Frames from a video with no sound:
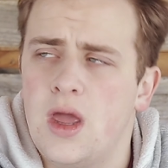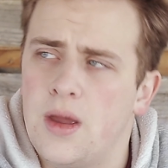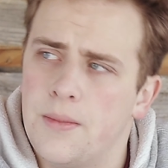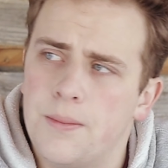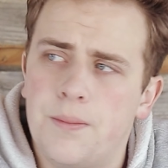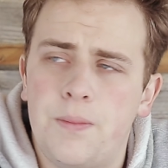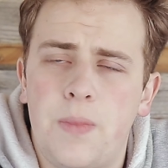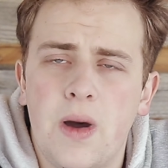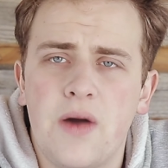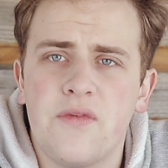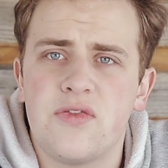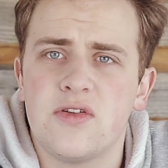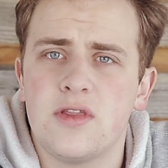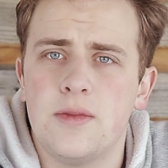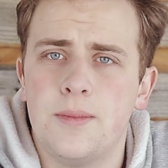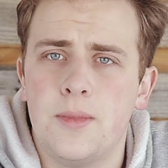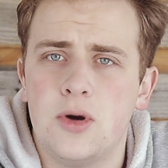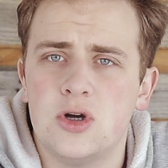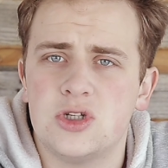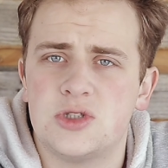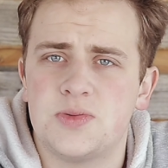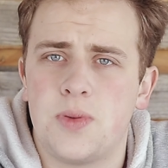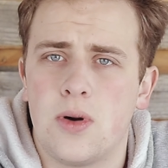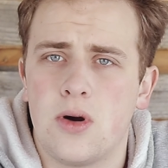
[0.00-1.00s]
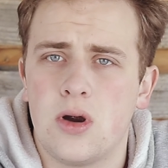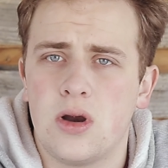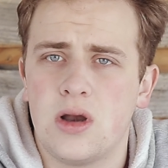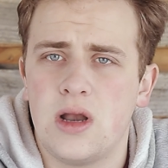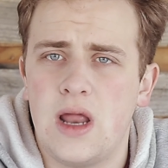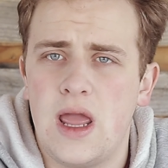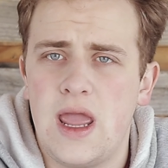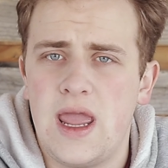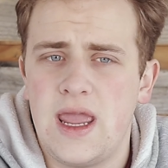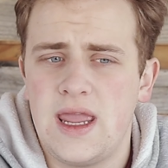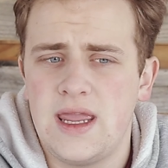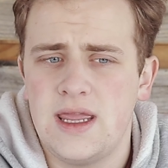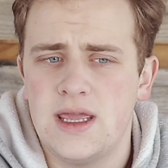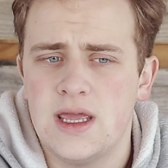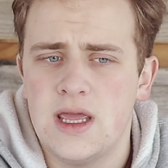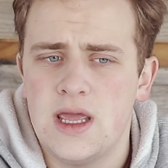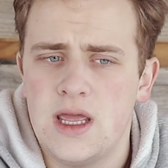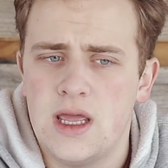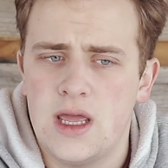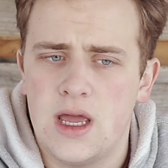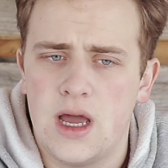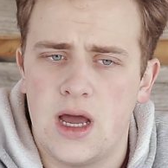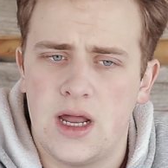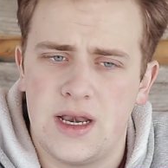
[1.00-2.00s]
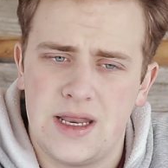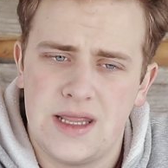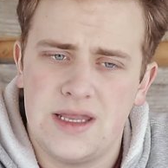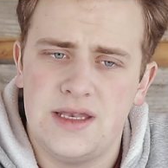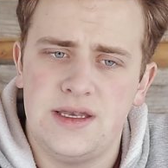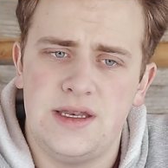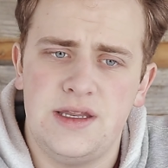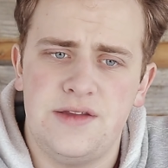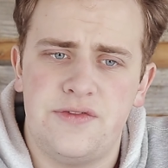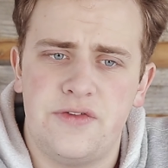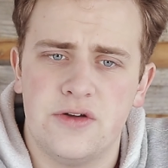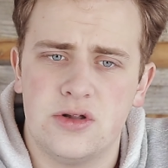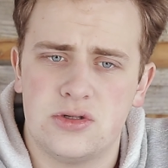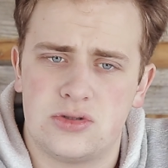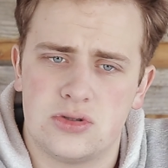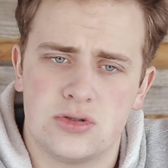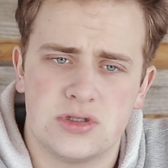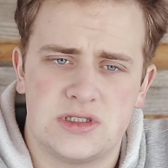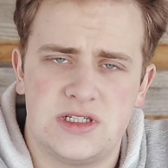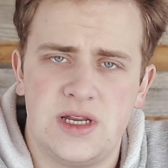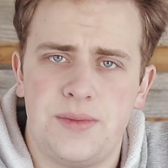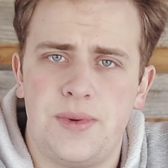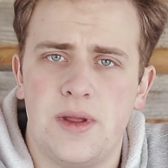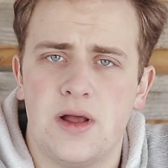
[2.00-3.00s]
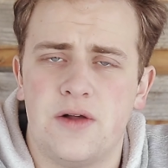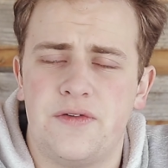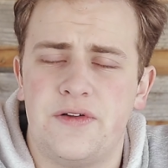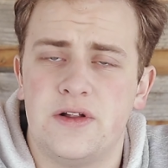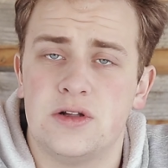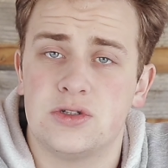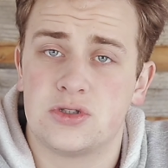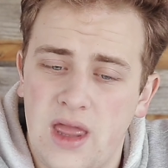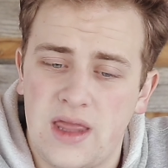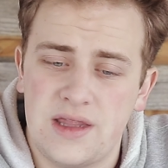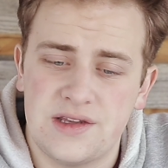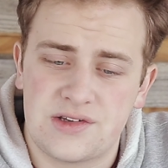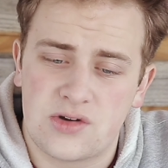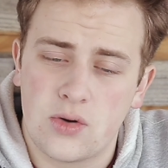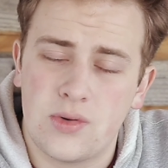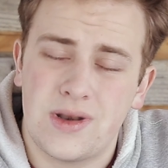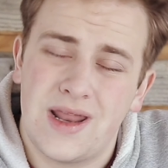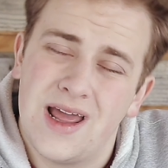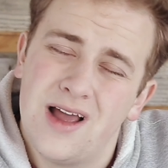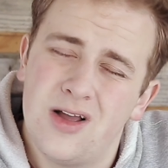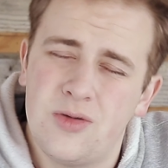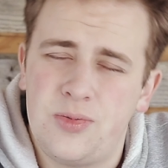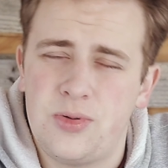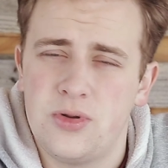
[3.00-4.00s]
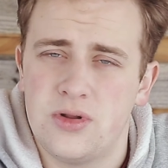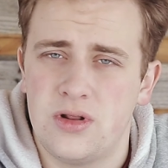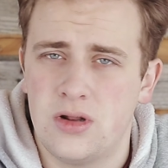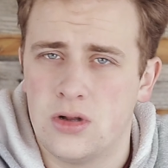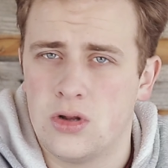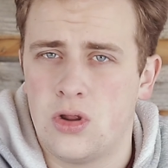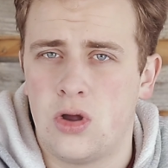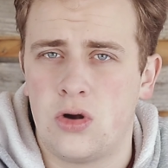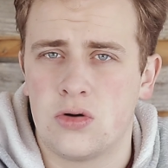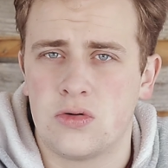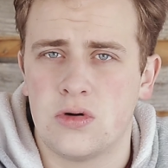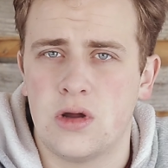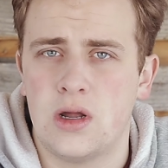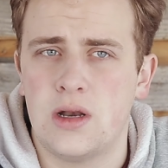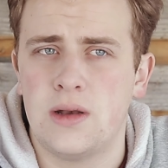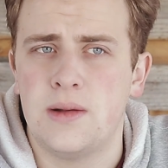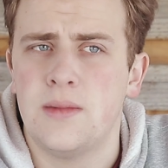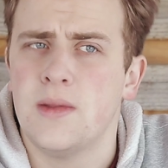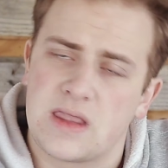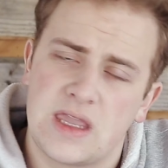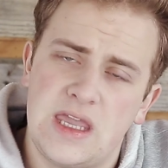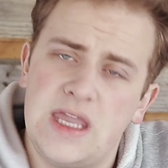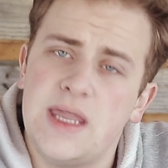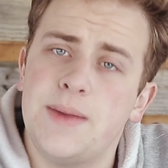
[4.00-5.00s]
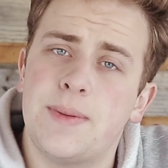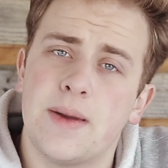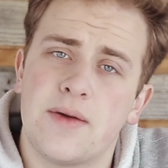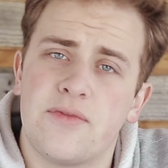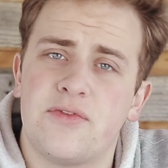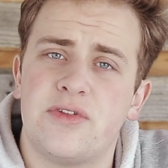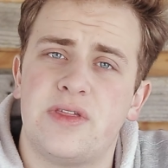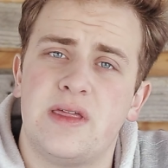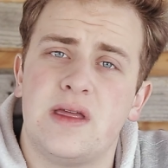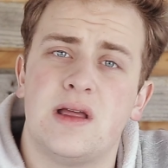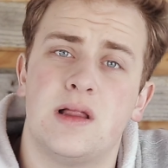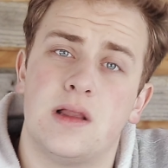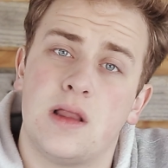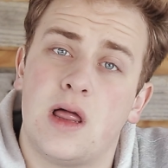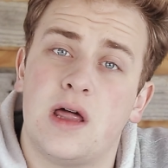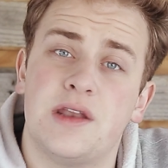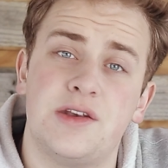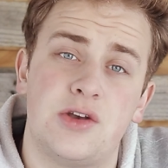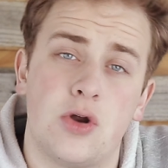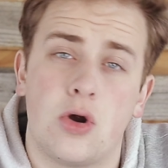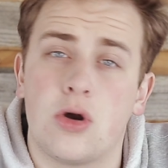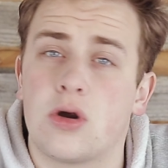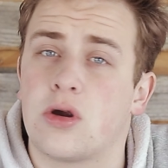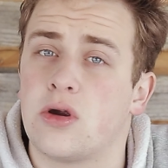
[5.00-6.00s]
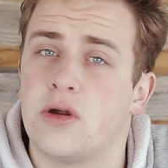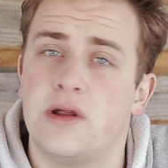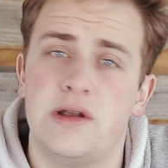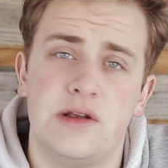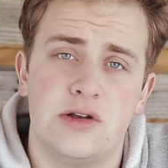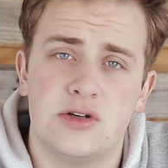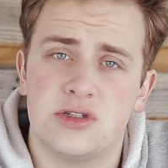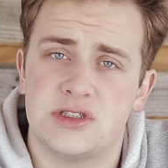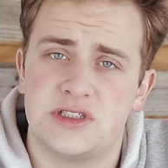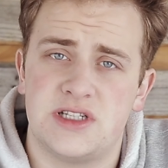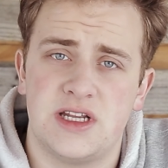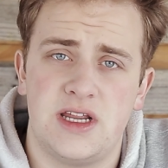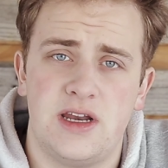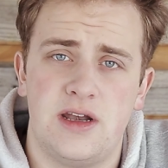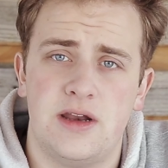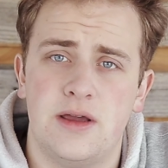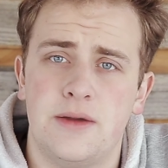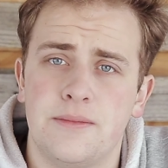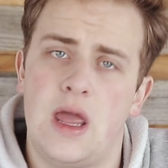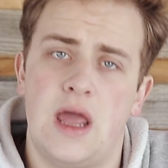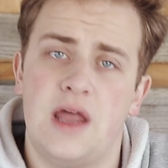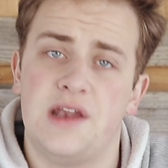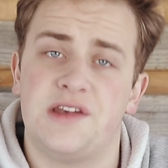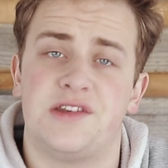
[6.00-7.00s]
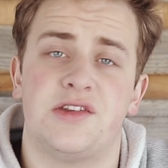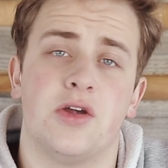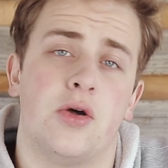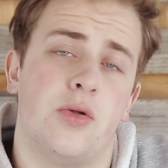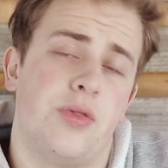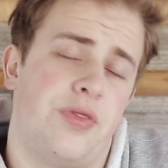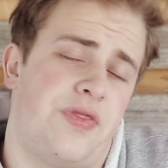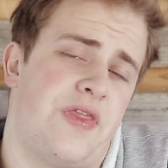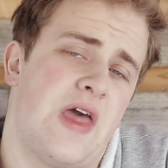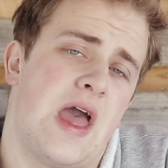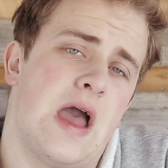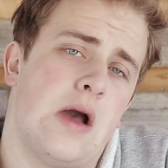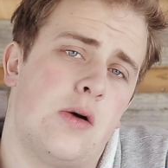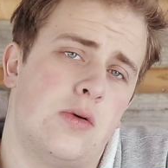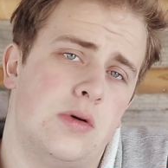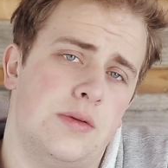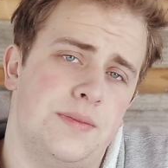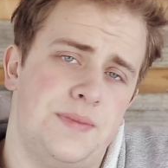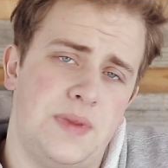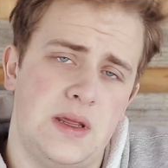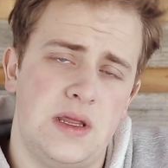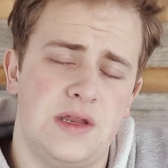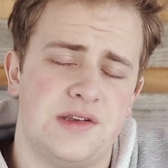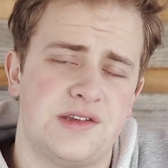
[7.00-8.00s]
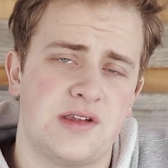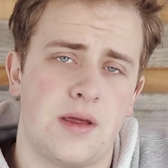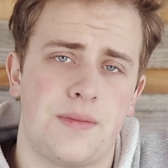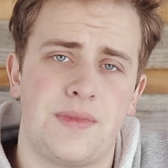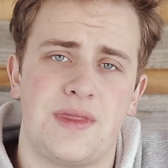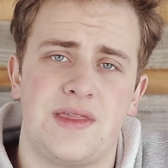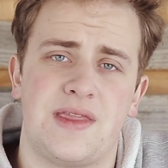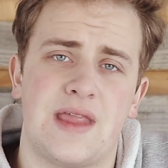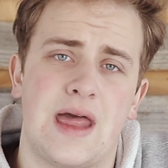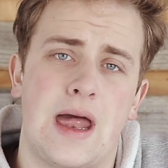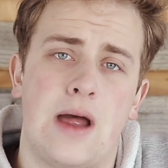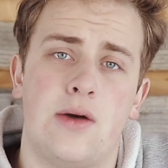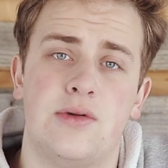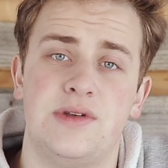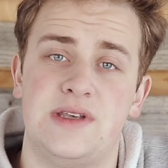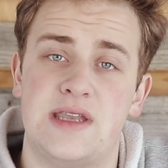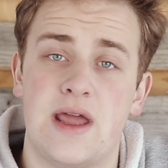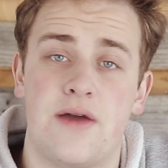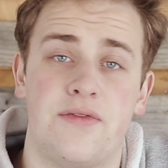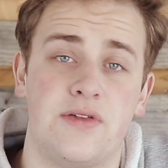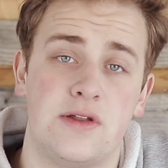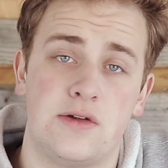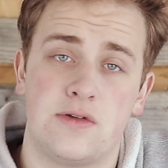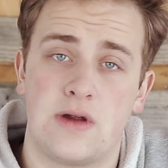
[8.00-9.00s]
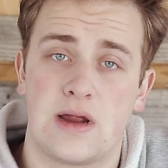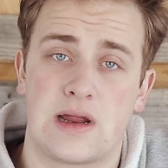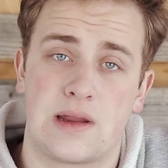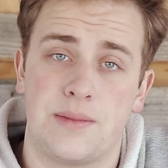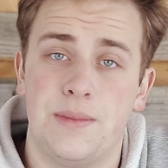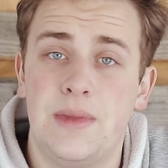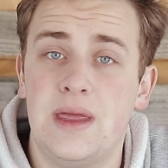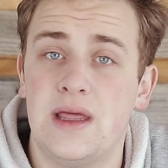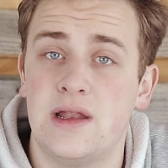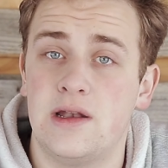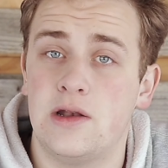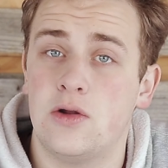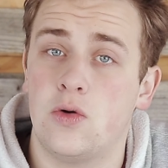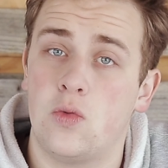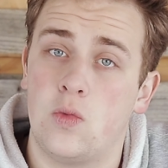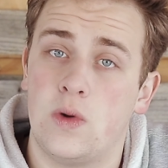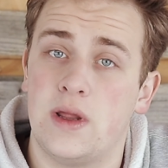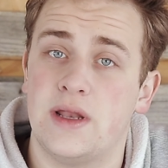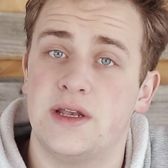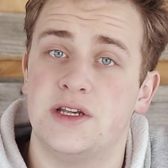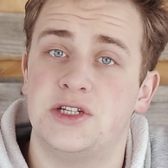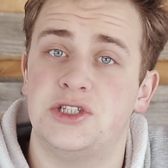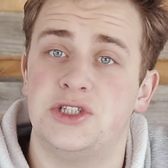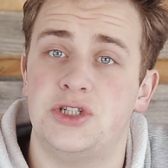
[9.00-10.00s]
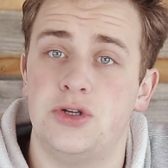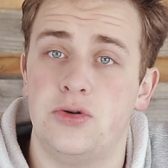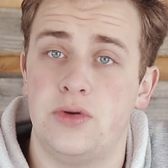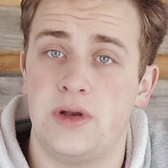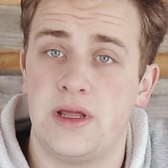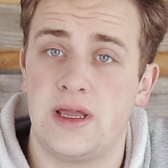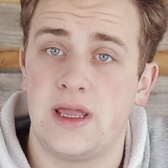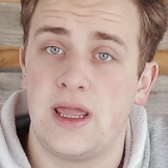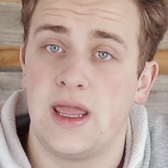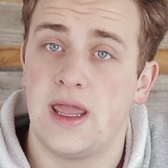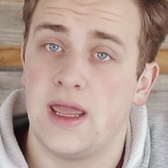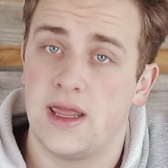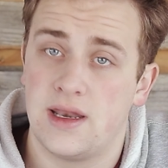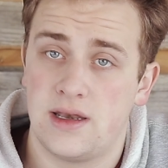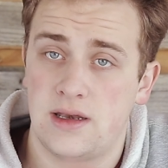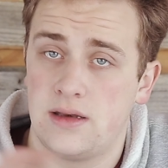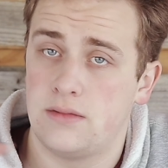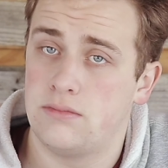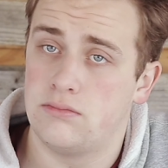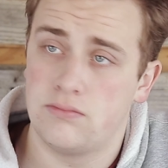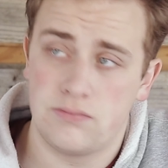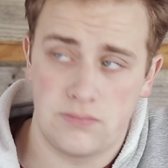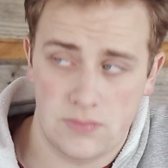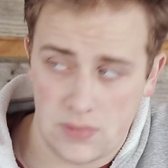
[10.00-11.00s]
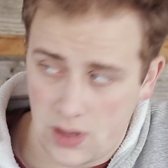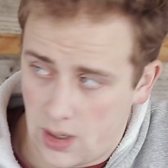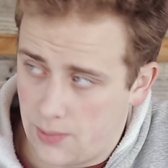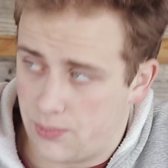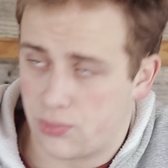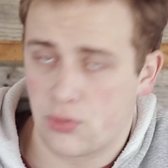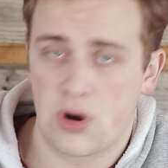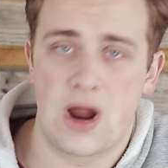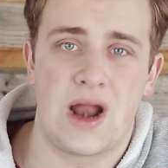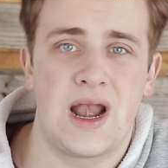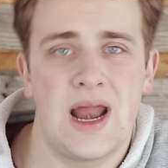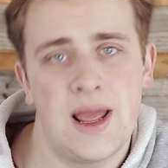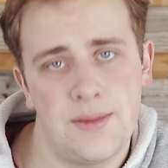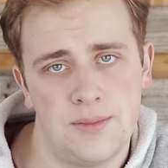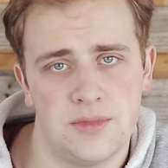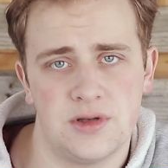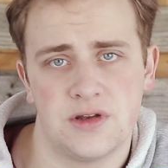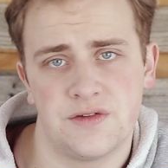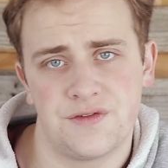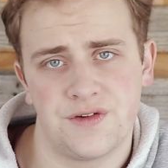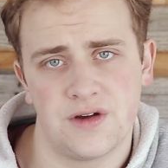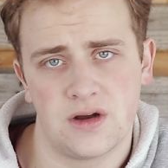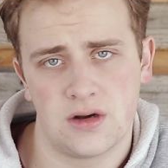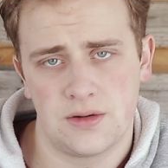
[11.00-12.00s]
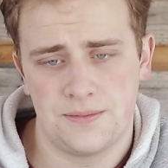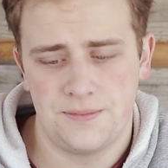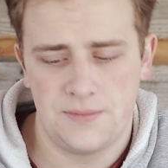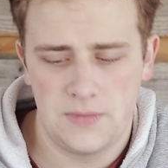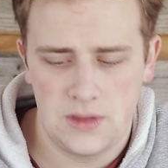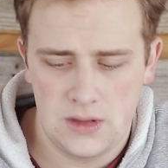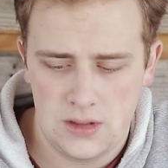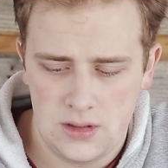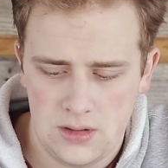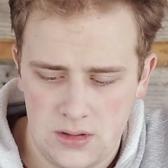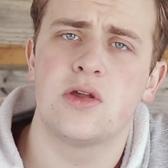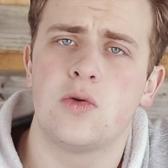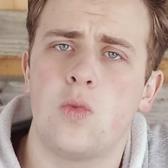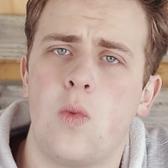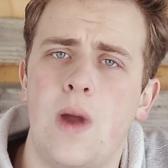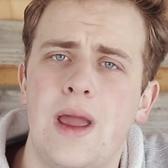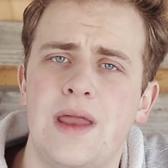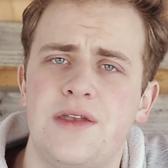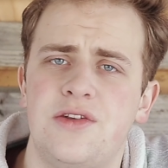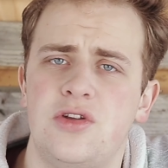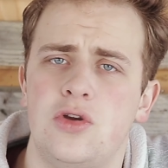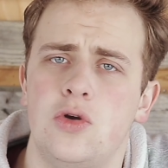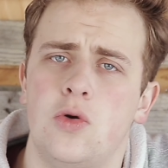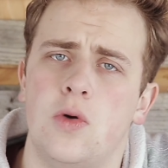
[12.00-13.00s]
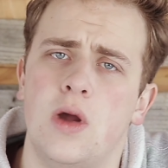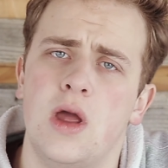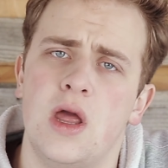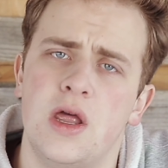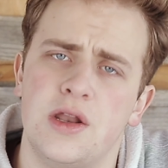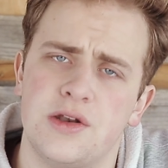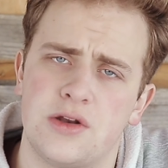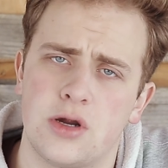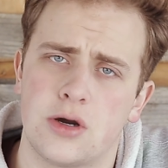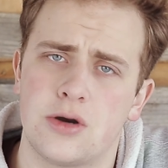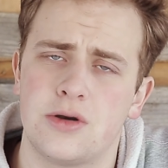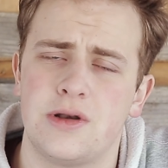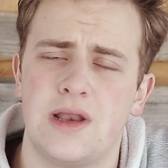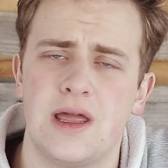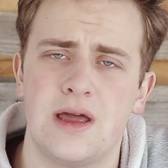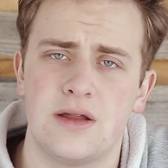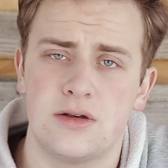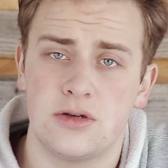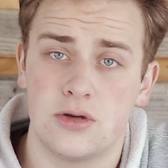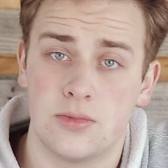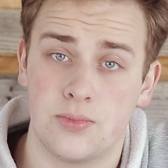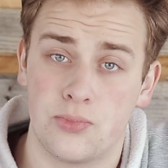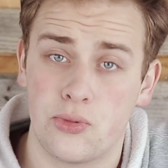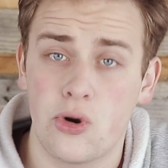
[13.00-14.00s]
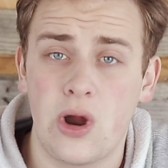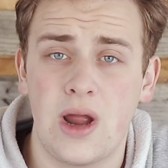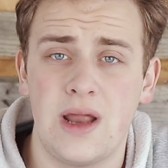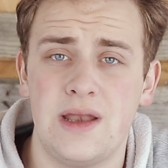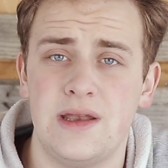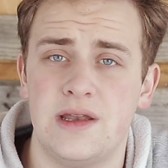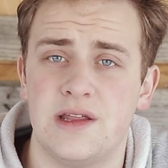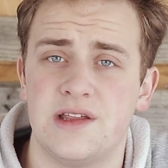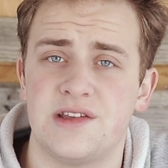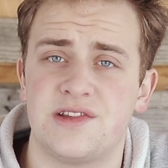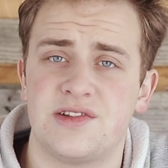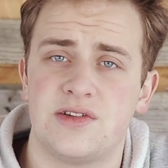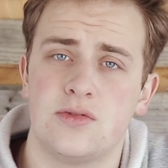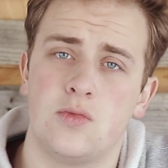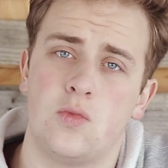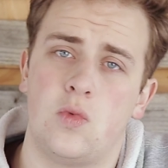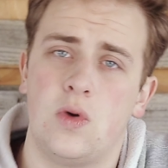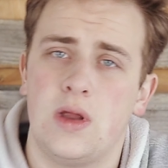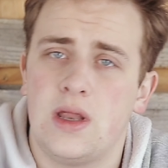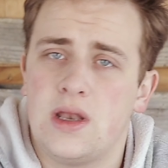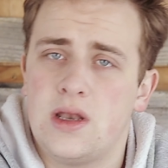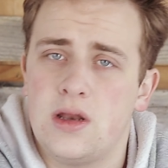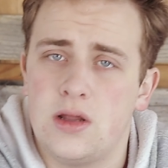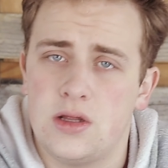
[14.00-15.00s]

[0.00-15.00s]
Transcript: But for the most part, an ND filter or CPL filter is going to help you in the long run keep everything a lot darker in your scene, and so that would be something that I would definitely recommend when shooting in a bright atmosphere. Now, another good way to turn down your brightness when